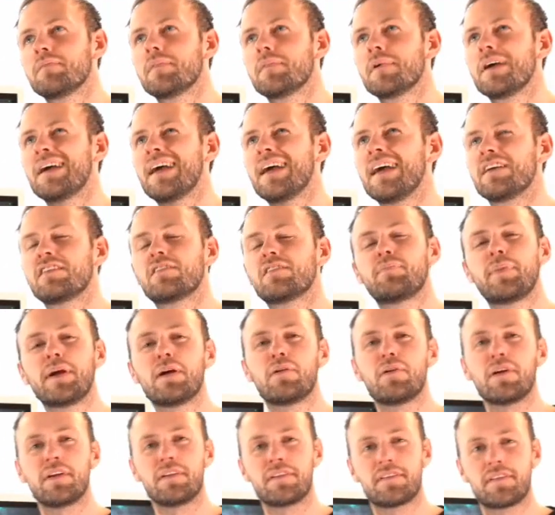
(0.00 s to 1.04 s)

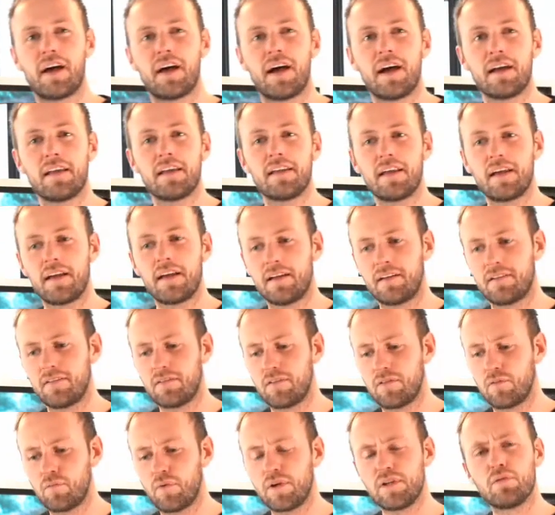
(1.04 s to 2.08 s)
experience side,
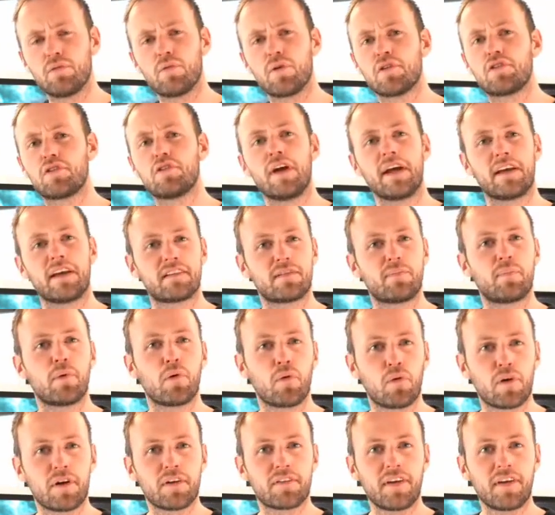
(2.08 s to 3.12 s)
and when you want to
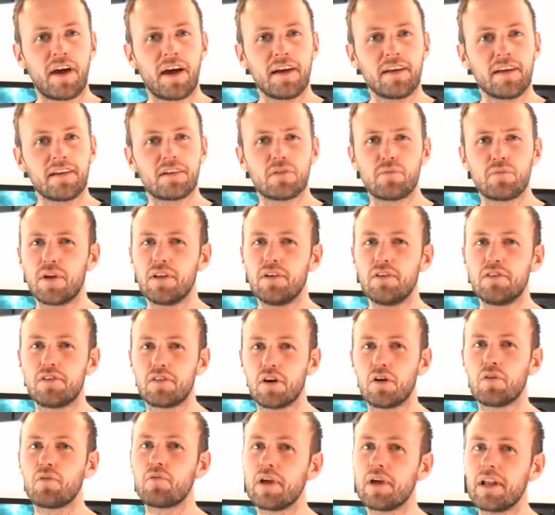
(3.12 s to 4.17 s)
explore a site, when you
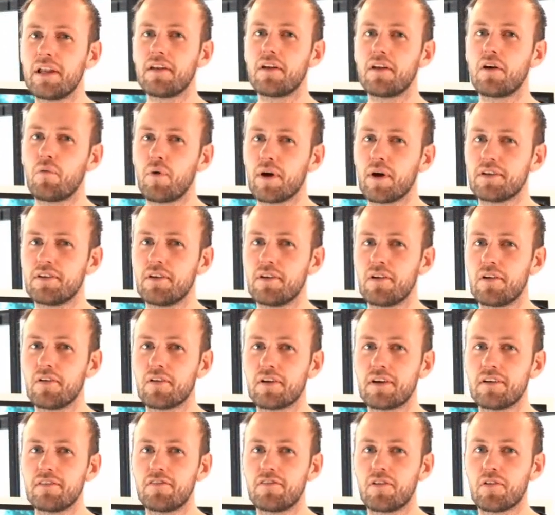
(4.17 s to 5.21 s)
don't really know what you're
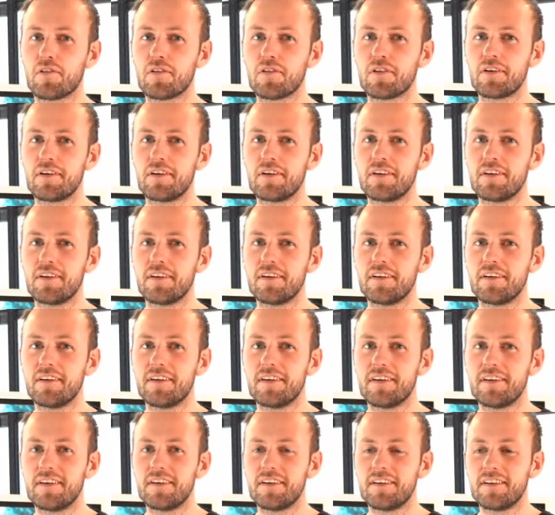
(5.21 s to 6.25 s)
looking for,
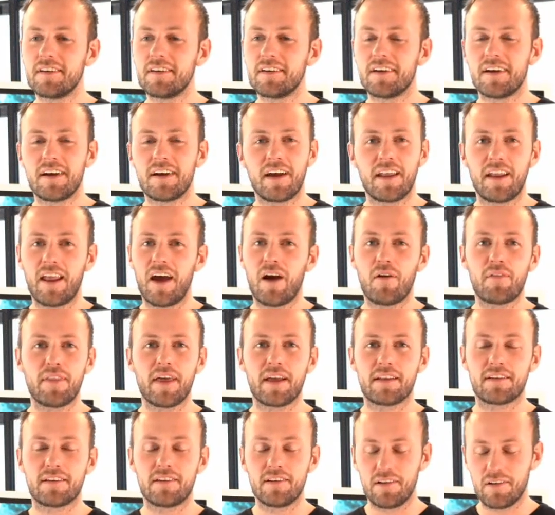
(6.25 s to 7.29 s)
and how
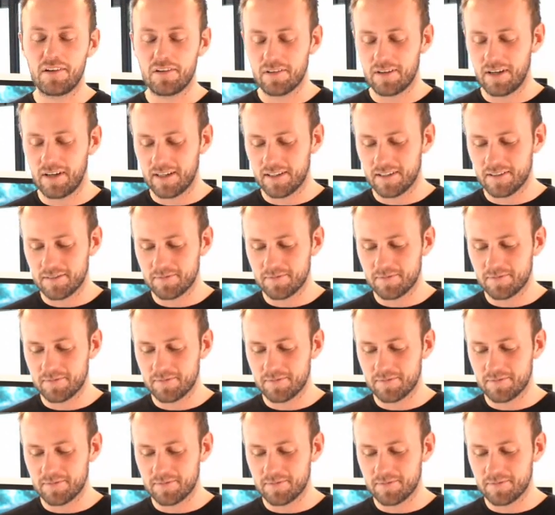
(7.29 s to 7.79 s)
that can look like.